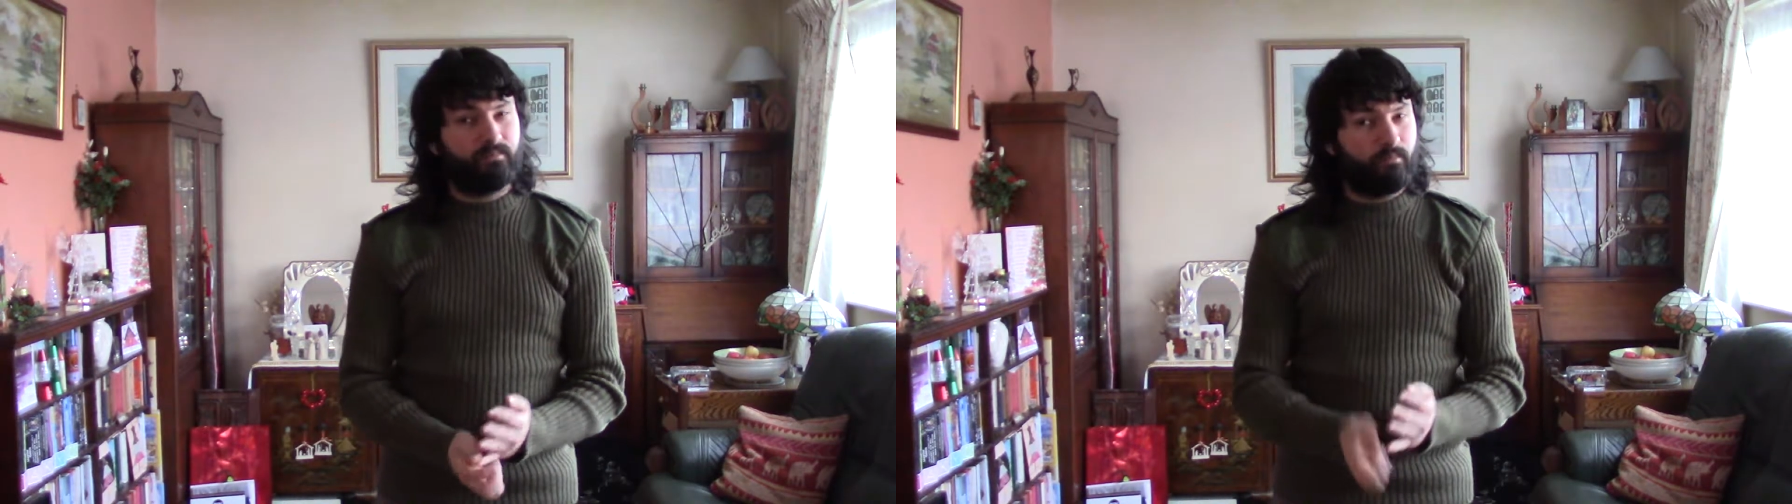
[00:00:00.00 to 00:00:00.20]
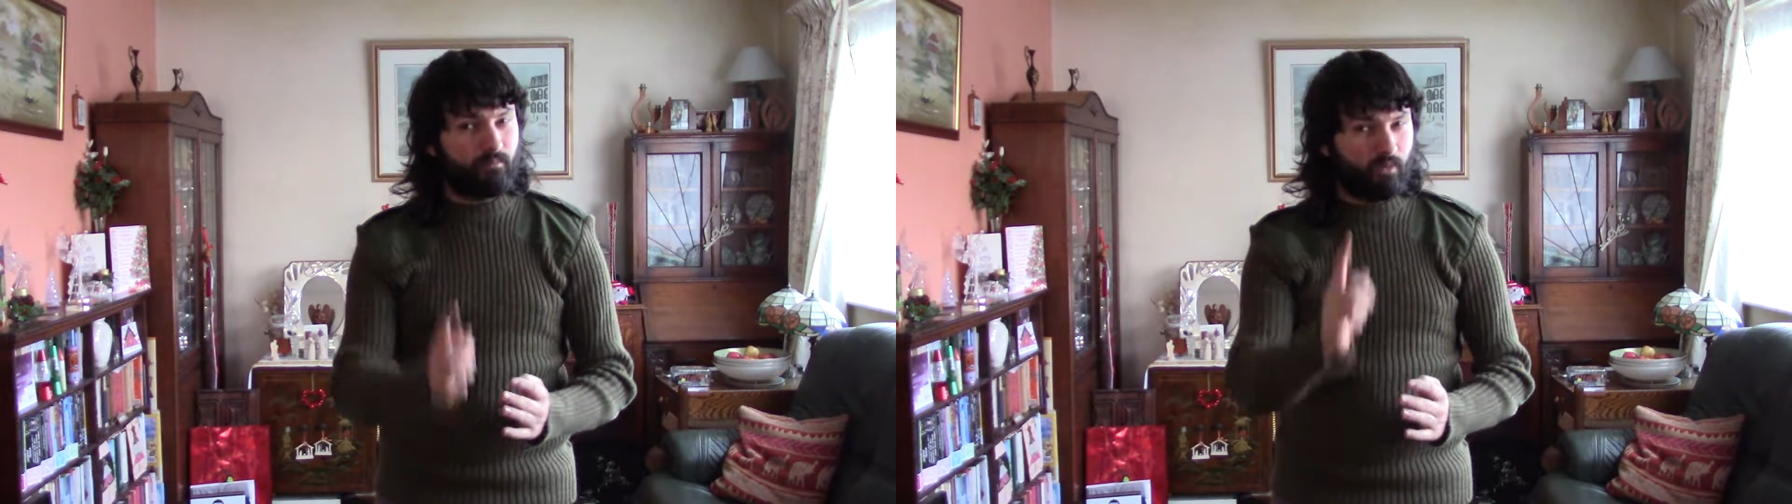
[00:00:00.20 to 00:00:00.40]

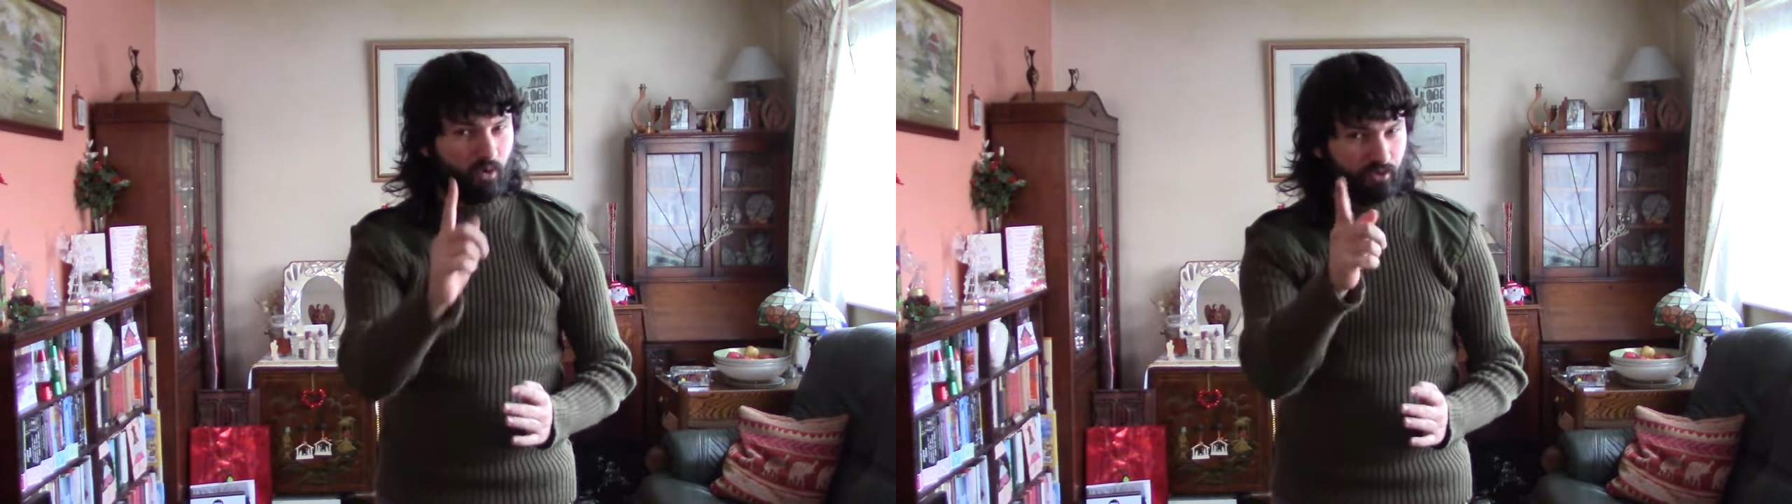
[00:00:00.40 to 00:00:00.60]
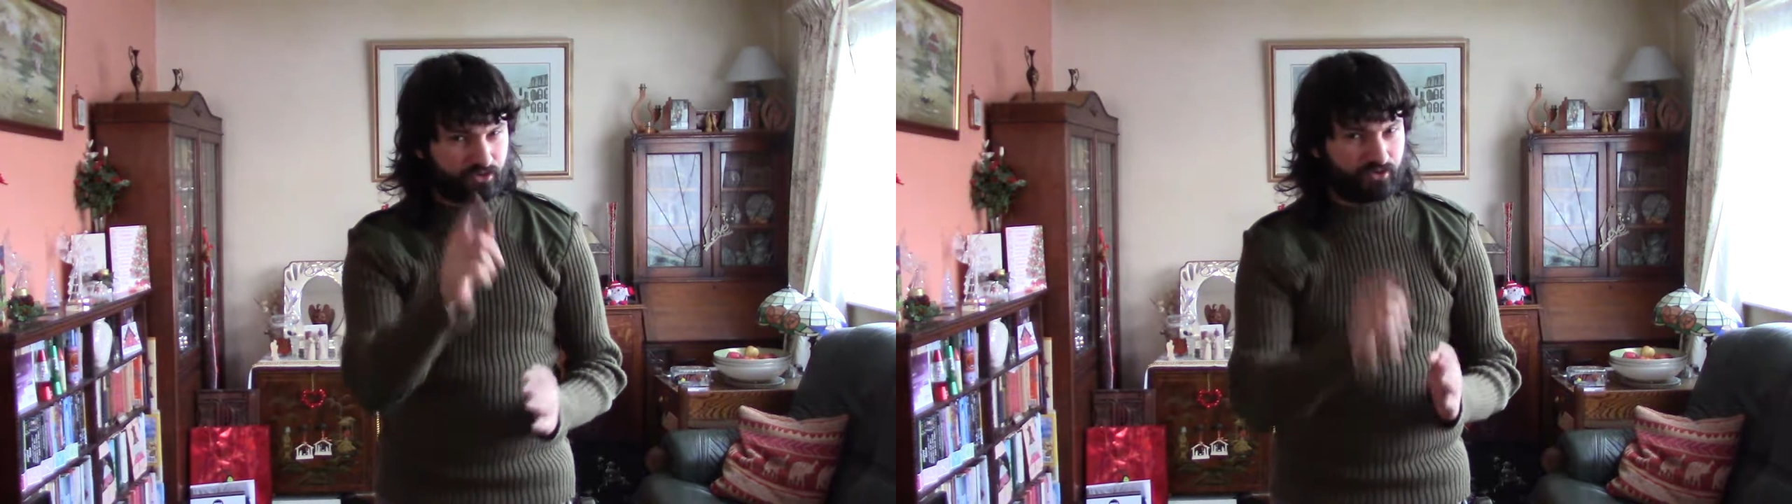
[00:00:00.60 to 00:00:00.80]

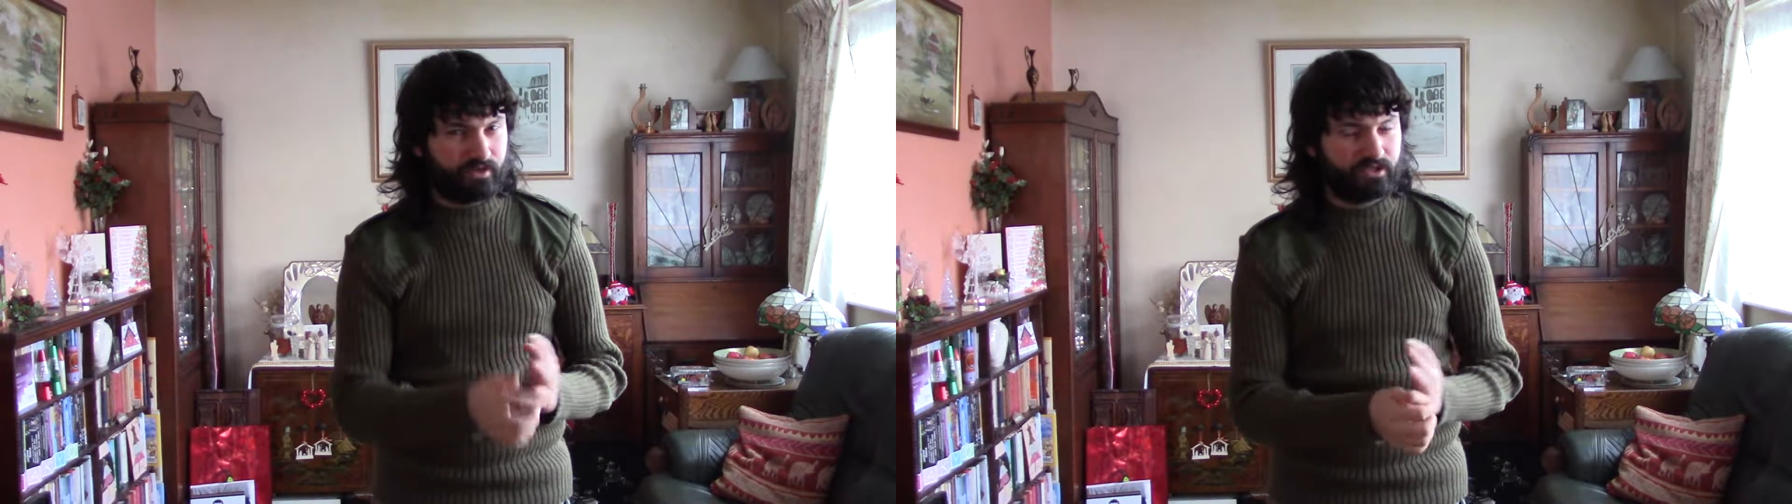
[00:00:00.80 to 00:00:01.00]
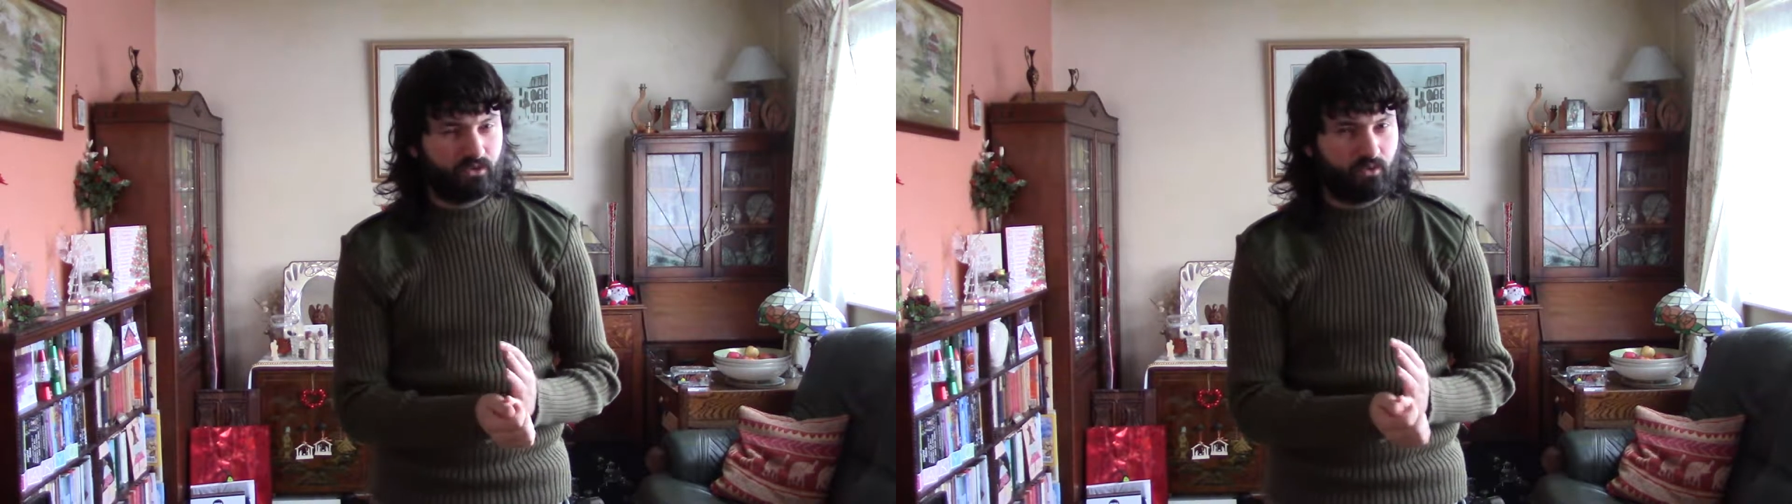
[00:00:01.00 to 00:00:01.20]

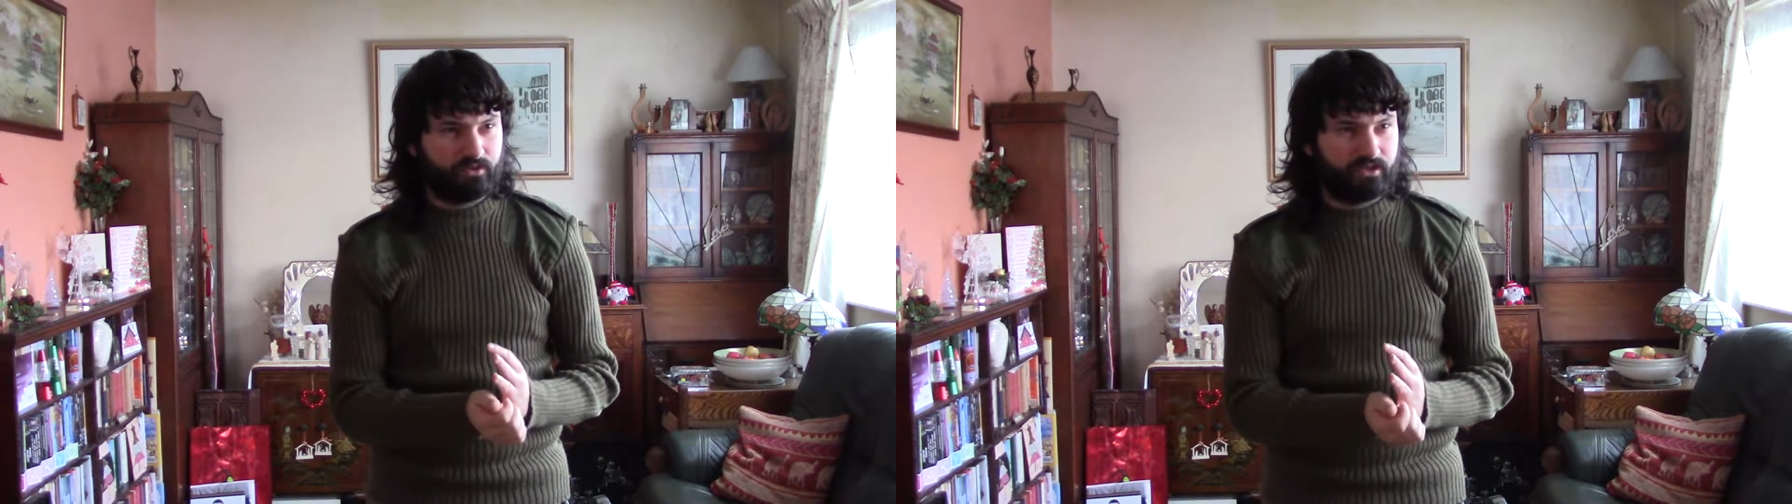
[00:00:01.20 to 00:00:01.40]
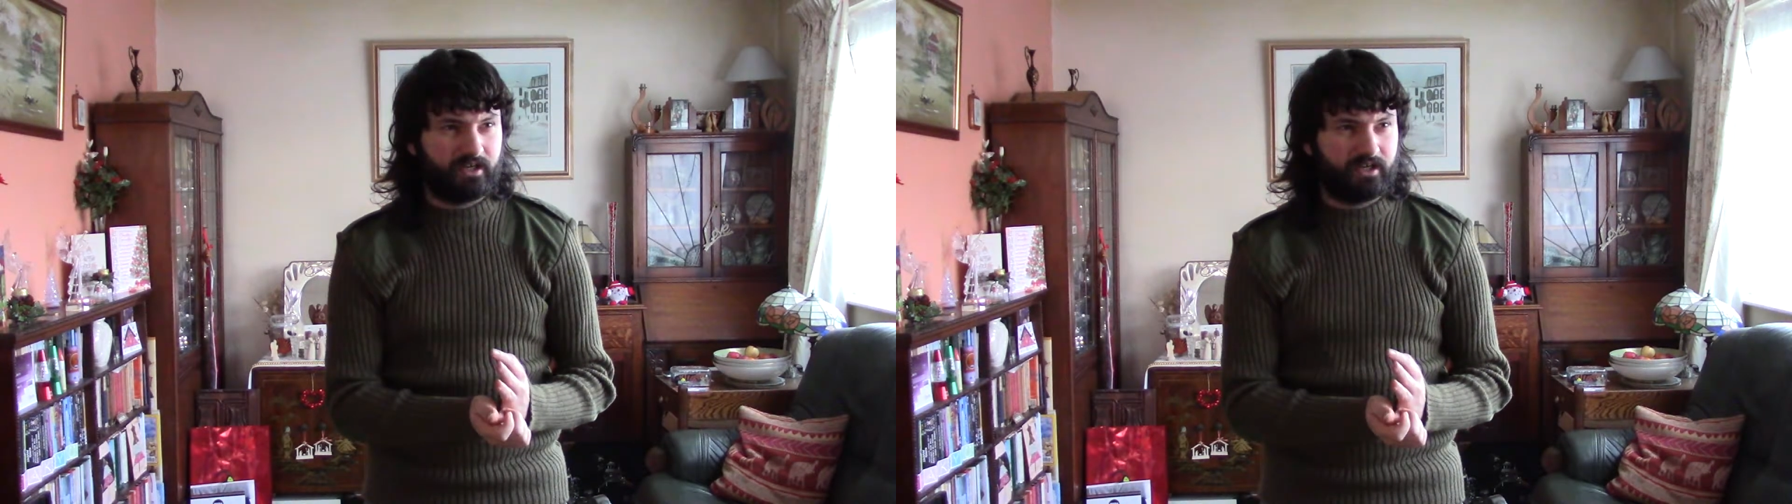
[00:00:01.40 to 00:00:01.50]
mortuary sword